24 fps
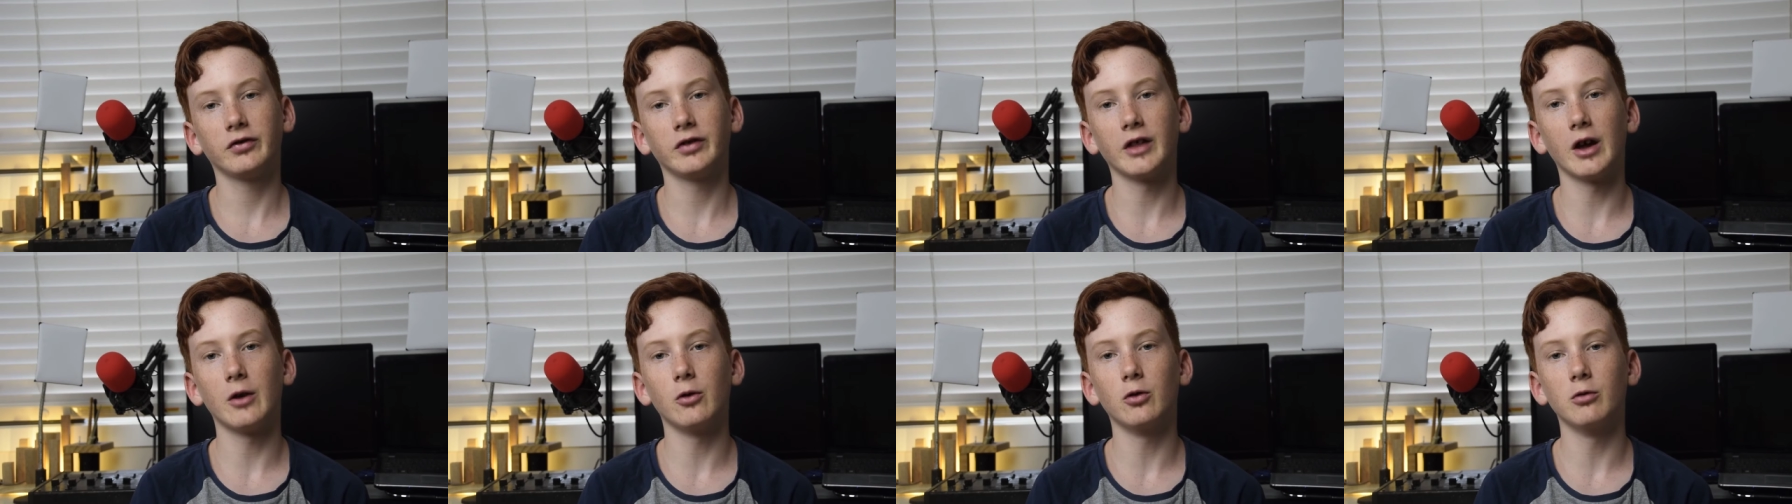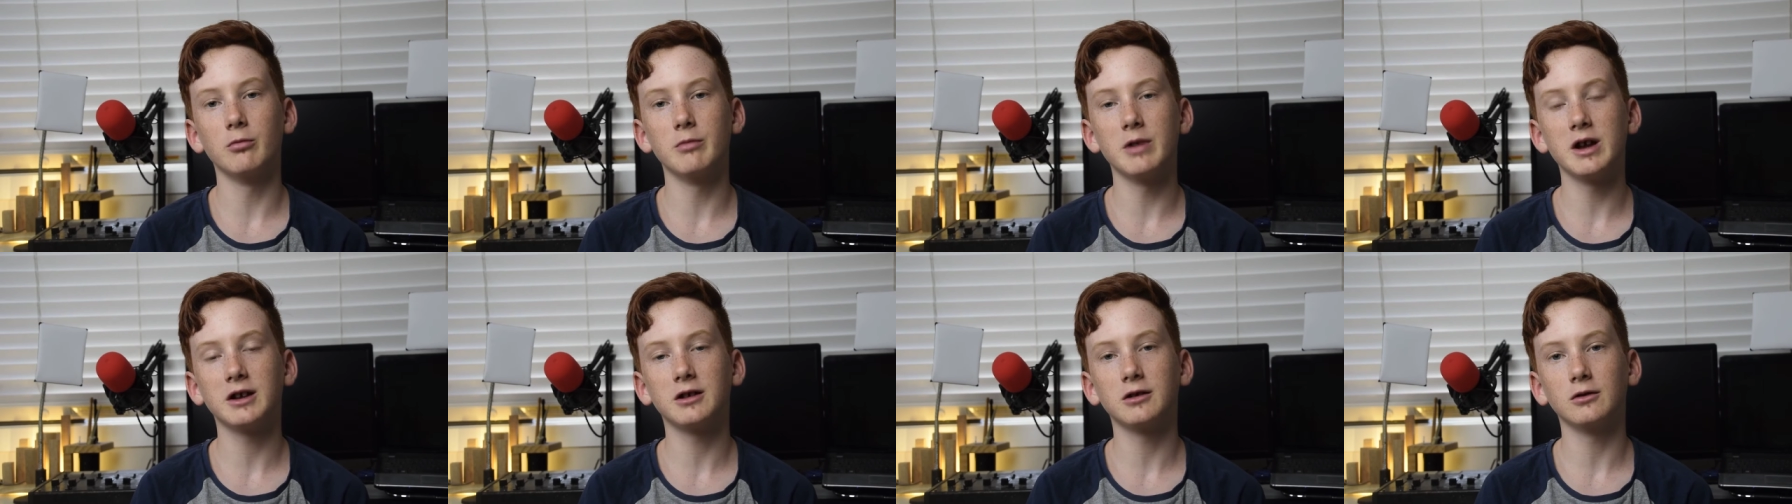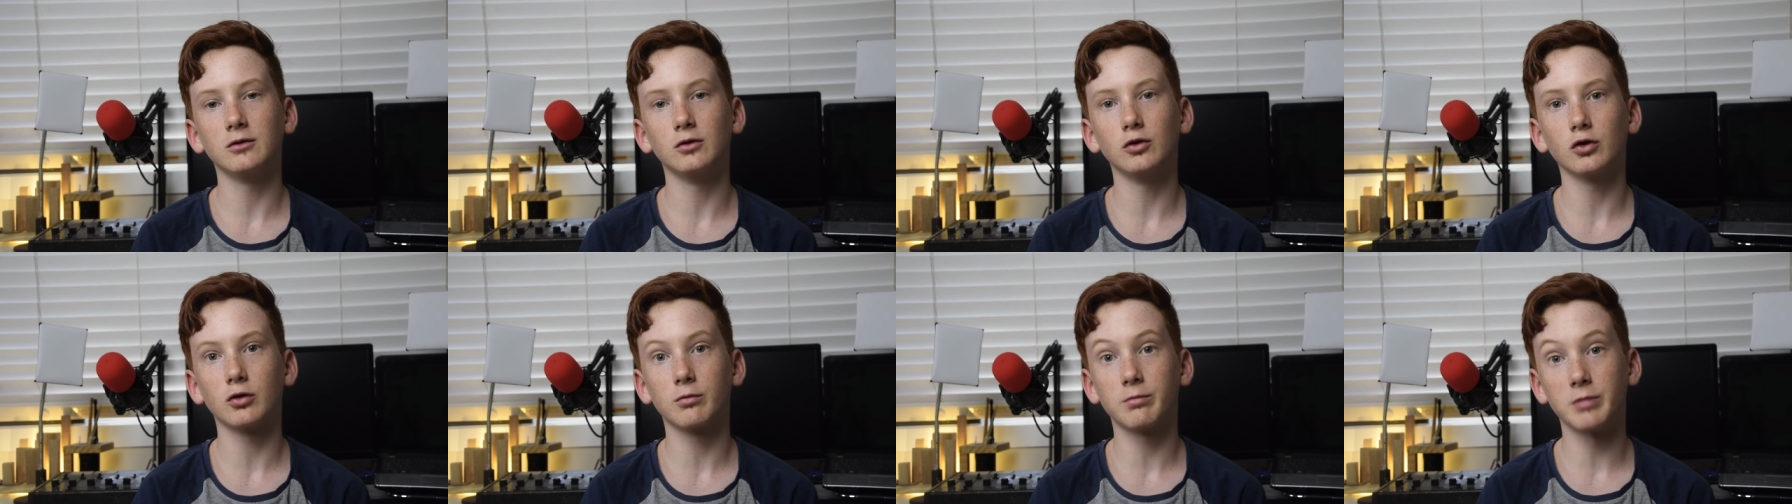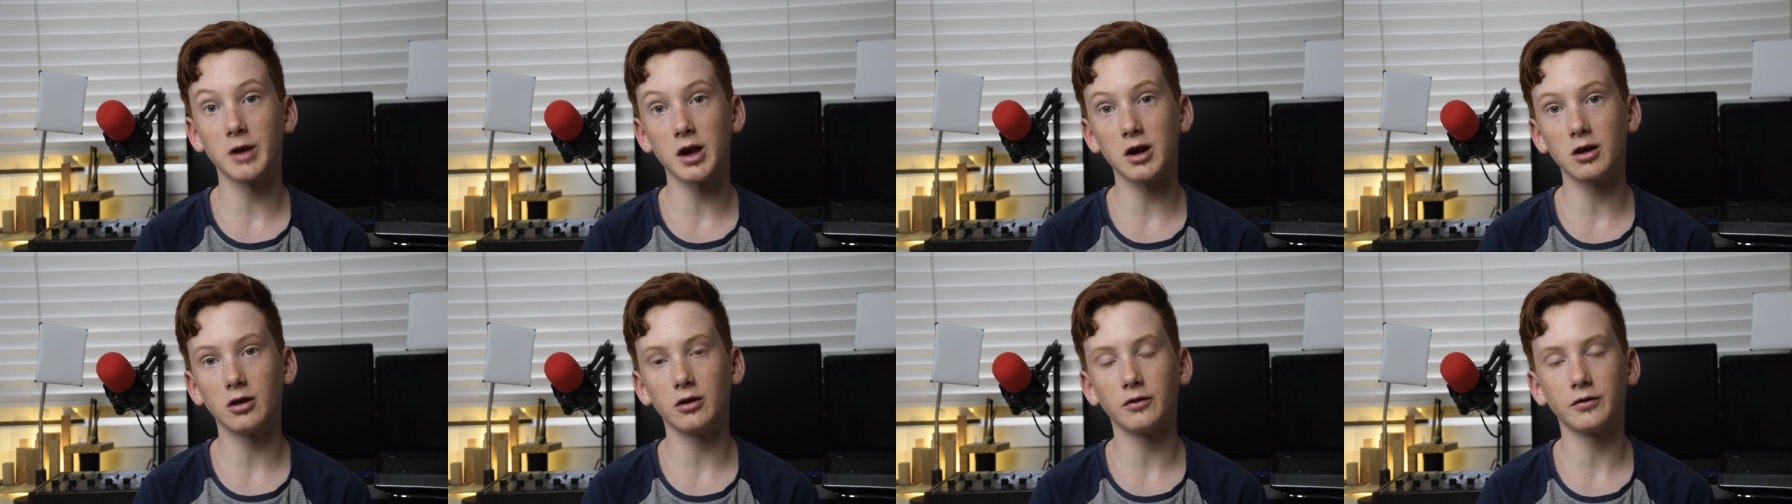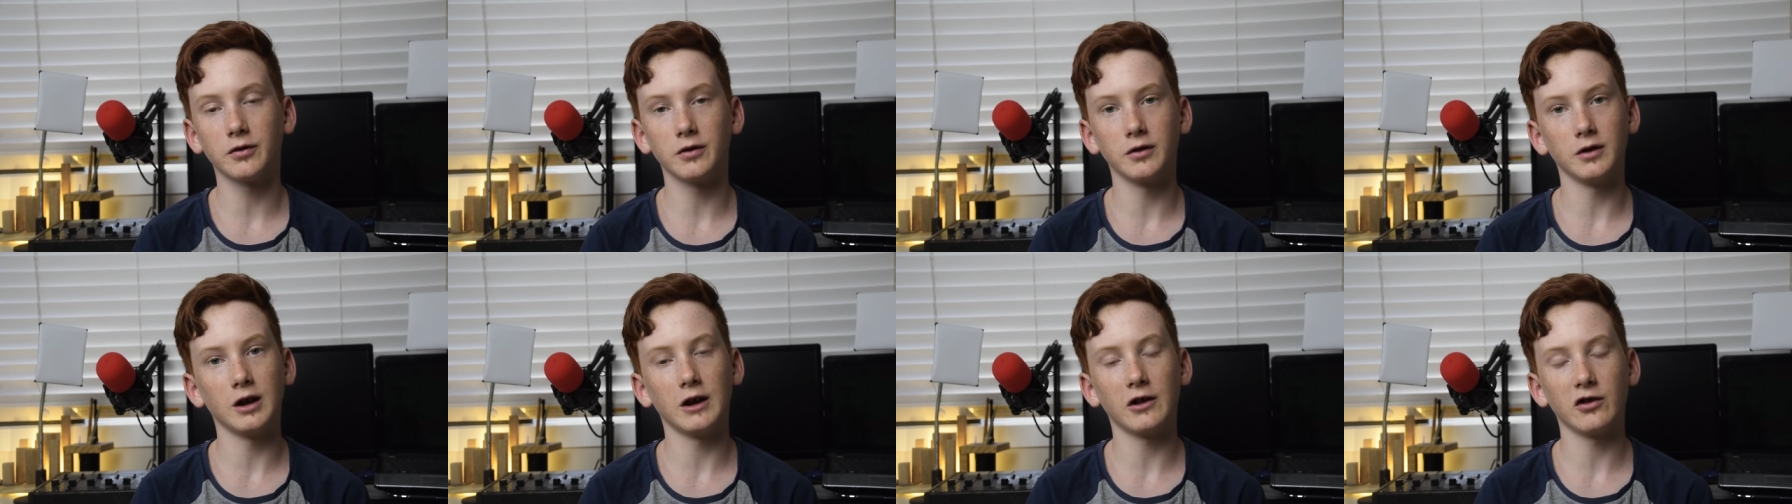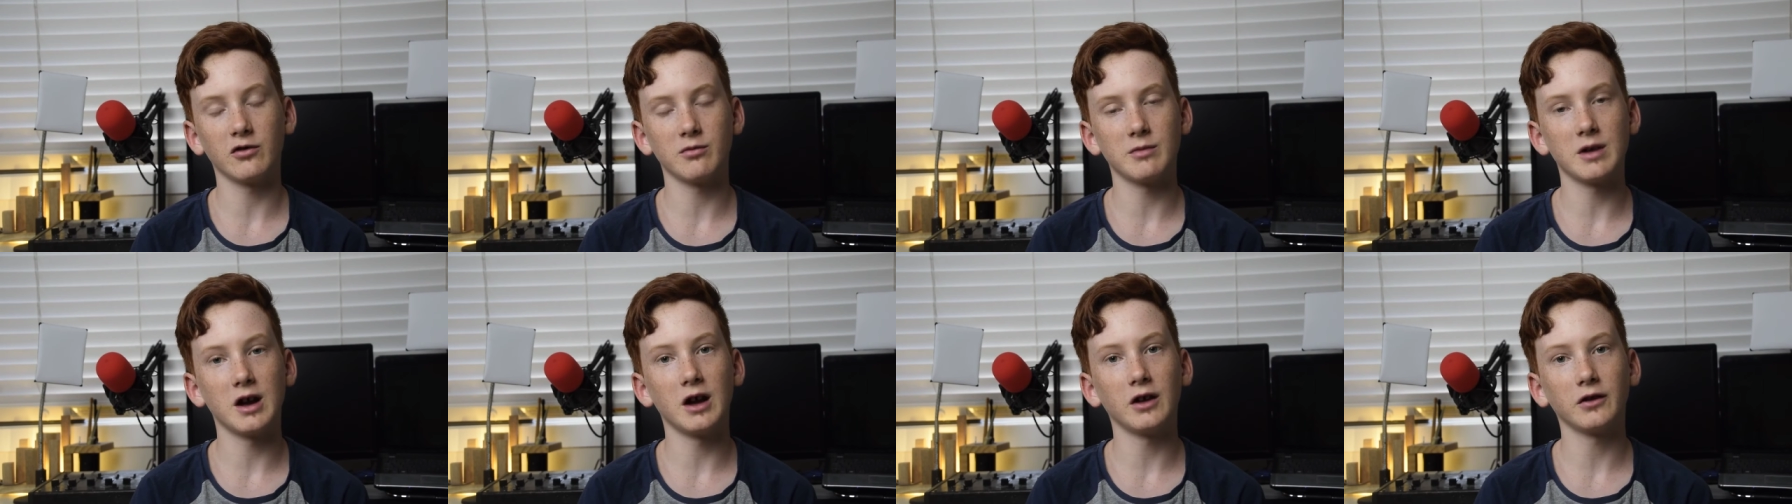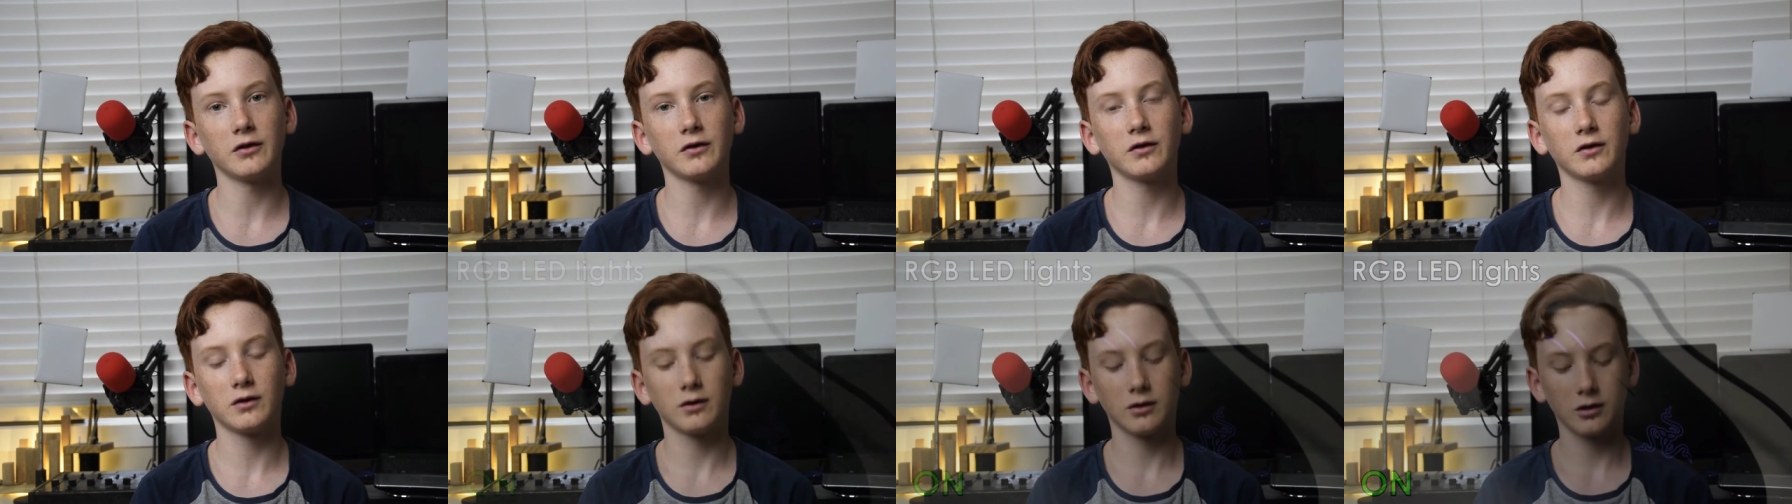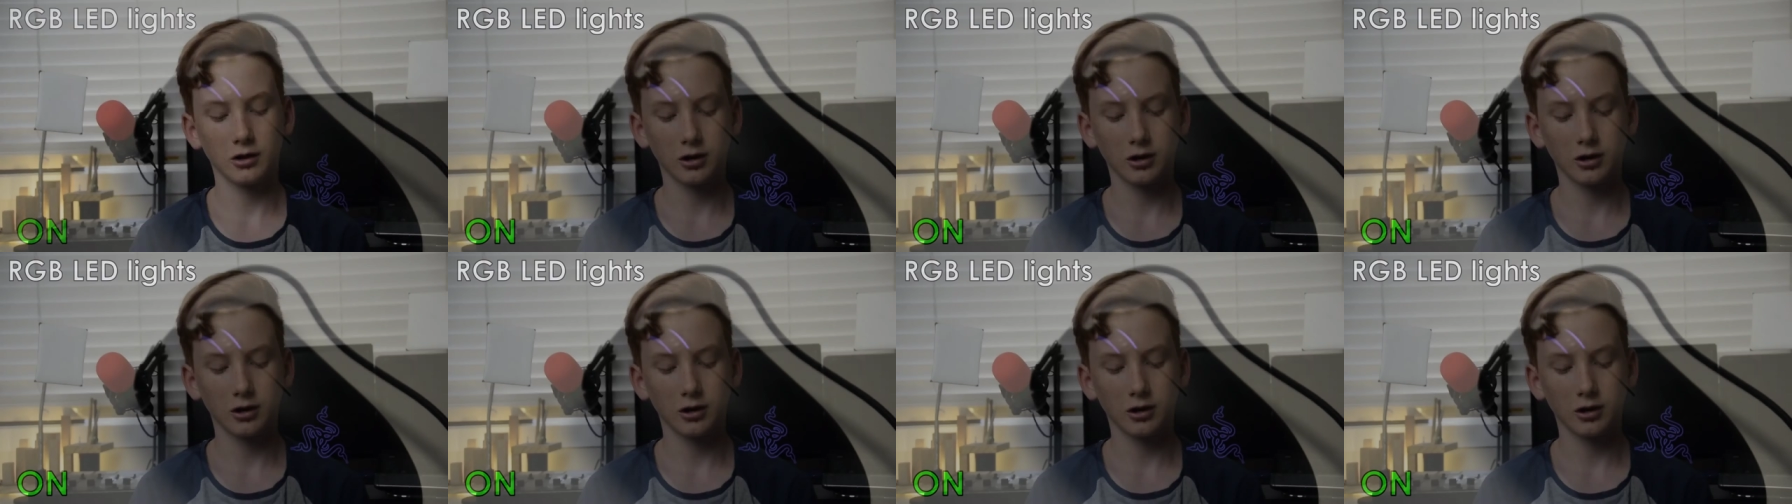that will make it look better than the other mouse